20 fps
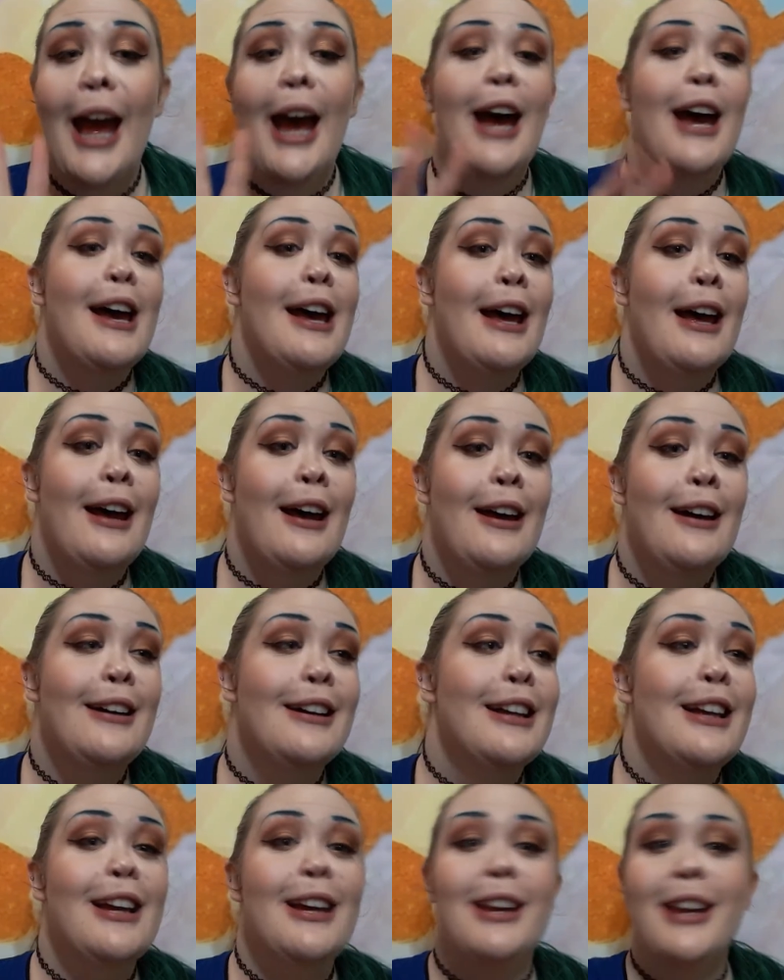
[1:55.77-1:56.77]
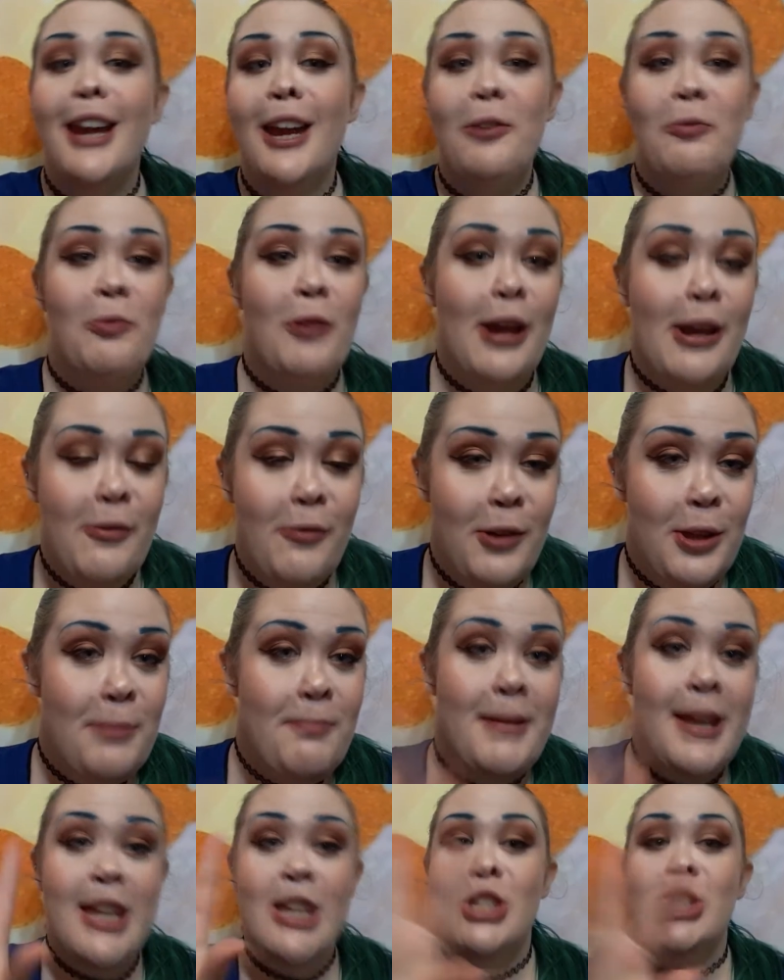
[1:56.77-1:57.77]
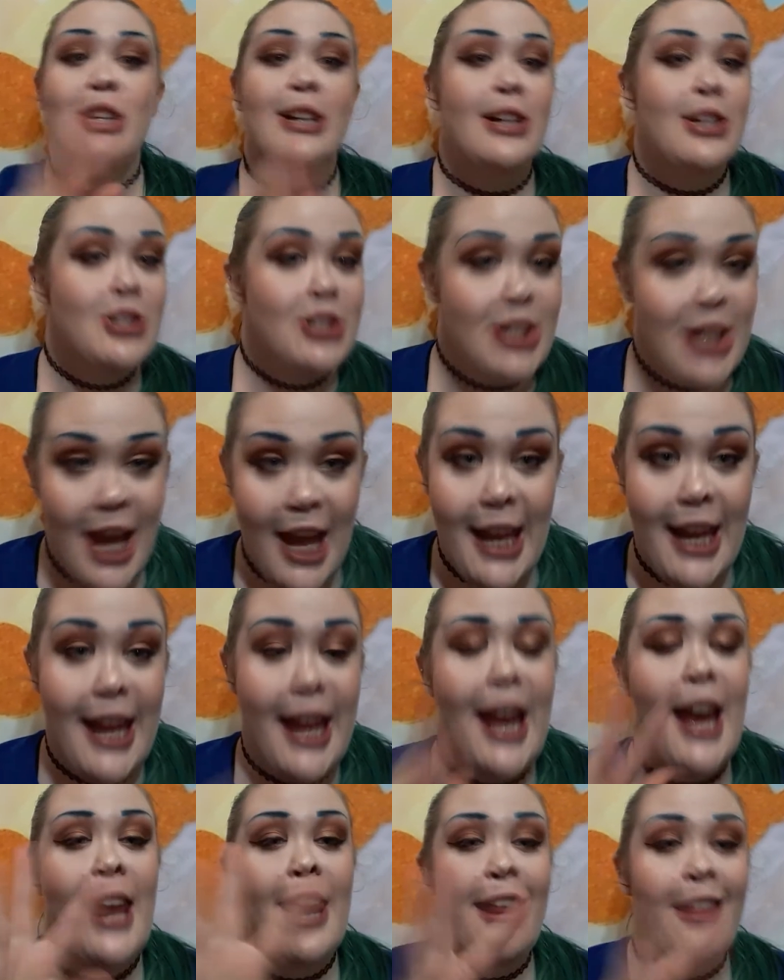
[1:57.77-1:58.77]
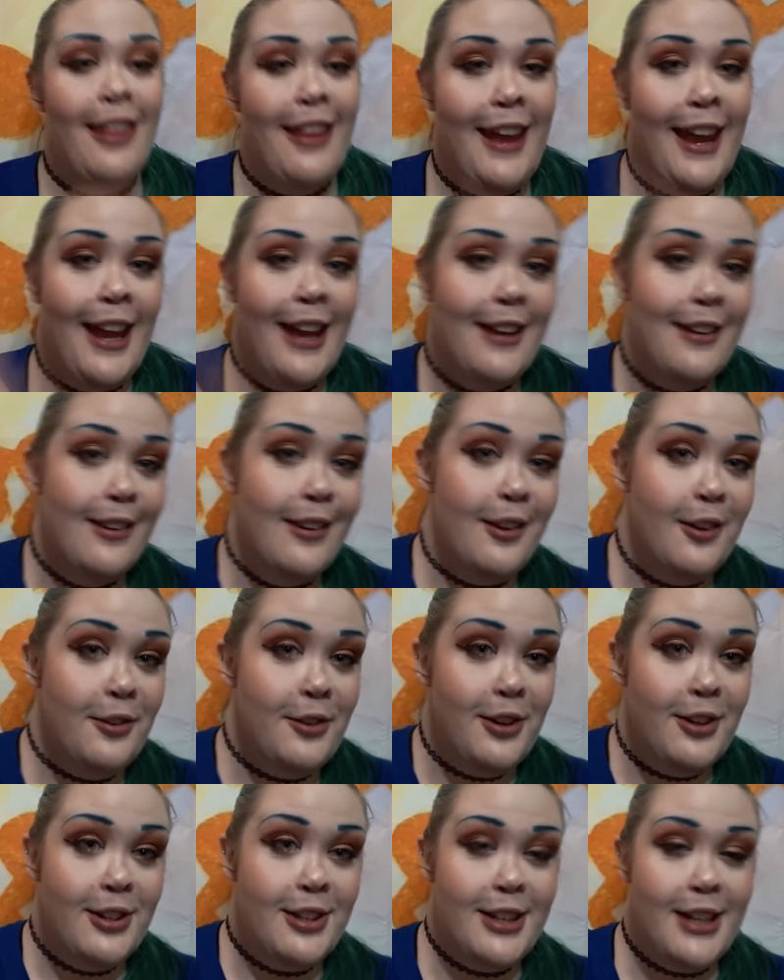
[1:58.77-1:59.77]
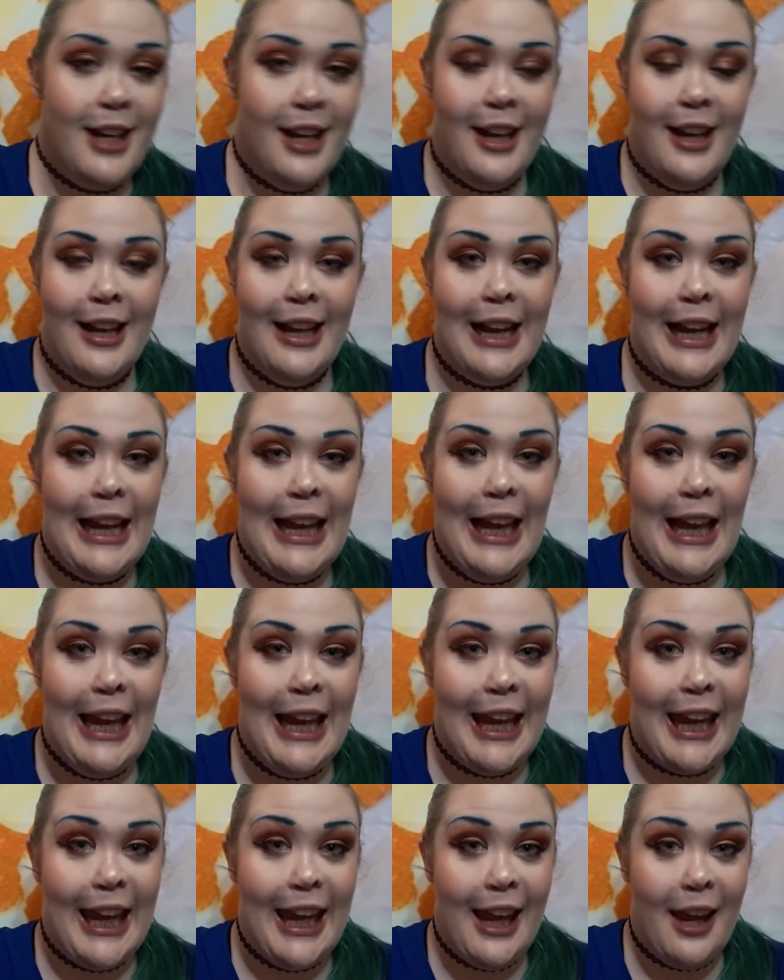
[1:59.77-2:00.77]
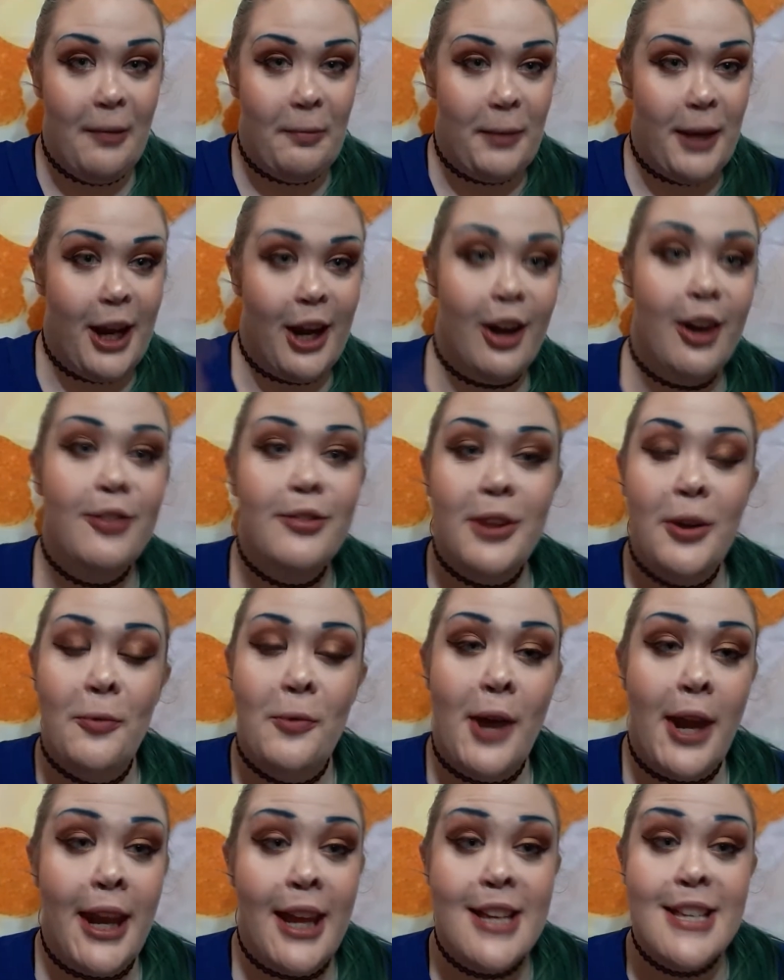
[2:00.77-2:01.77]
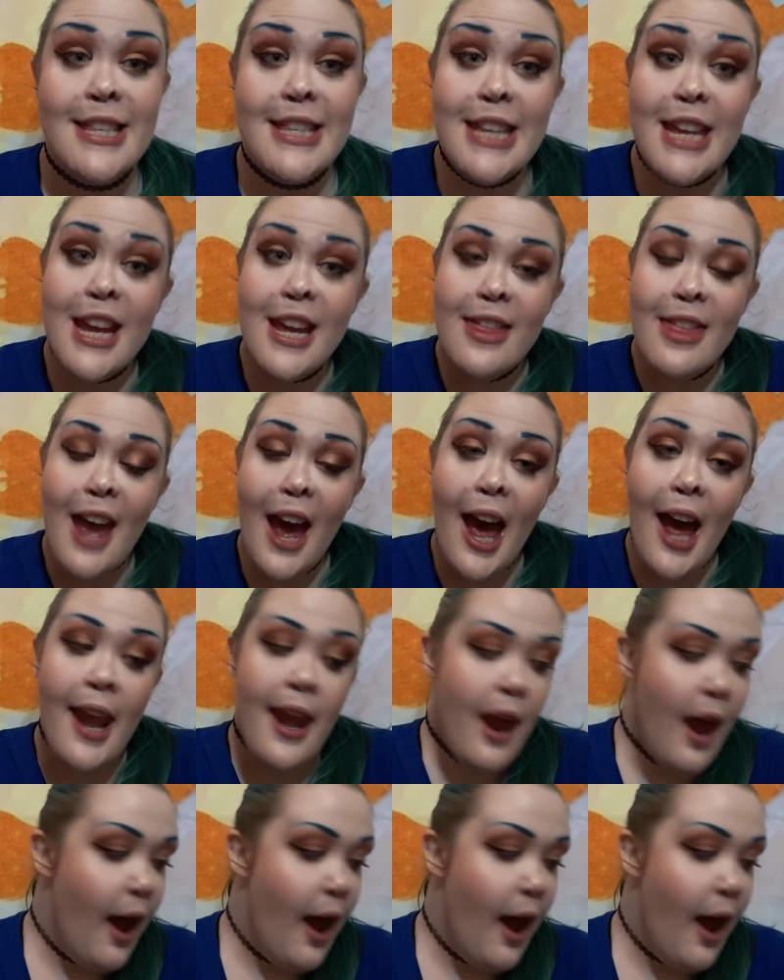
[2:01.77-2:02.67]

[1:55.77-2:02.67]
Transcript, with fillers: uh, get ready with me chit chatty kind of thing. So just clicky up there if you want to see that.